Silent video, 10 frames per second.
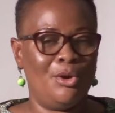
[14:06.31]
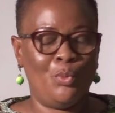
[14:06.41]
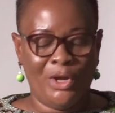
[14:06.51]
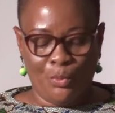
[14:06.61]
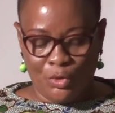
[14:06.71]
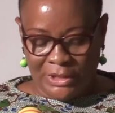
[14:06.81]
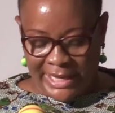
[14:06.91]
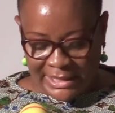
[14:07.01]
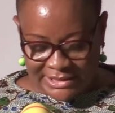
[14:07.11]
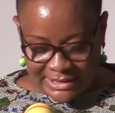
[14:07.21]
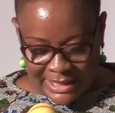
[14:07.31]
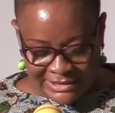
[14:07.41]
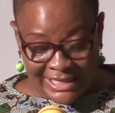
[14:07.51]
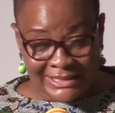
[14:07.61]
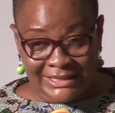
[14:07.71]
We would get
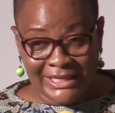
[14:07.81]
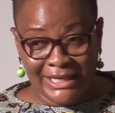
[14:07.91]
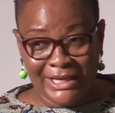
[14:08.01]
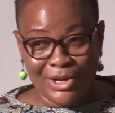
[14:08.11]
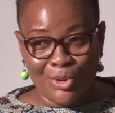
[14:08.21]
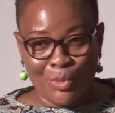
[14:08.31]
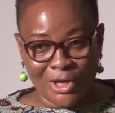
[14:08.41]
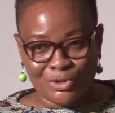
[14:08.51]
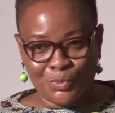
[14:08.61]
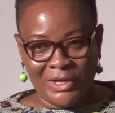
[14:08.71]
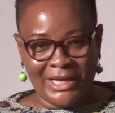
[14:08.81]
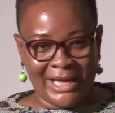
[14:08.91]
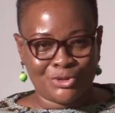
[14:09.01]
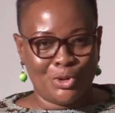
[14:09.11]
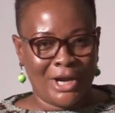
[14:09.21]
exactly what we
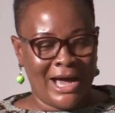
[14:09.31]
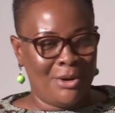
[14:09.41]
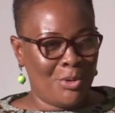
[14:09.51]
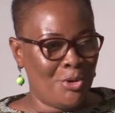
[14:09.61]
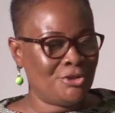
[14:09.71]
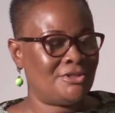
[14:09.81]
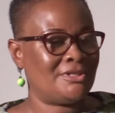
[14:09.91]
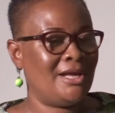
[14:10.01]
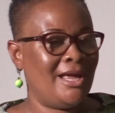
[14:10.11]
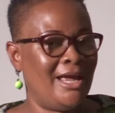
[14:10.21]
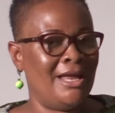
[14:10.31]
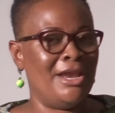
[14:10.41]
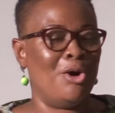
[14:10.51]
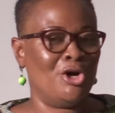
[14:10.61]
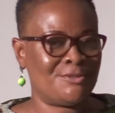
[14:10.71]
get on our roads
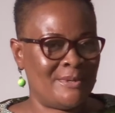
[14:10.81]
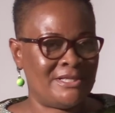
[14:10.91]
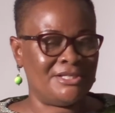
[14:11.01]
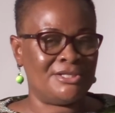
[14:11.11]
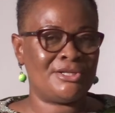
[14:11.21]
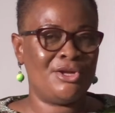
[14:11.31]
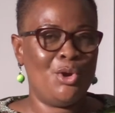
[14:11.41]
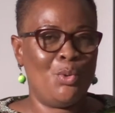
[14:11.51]
in the hospitals.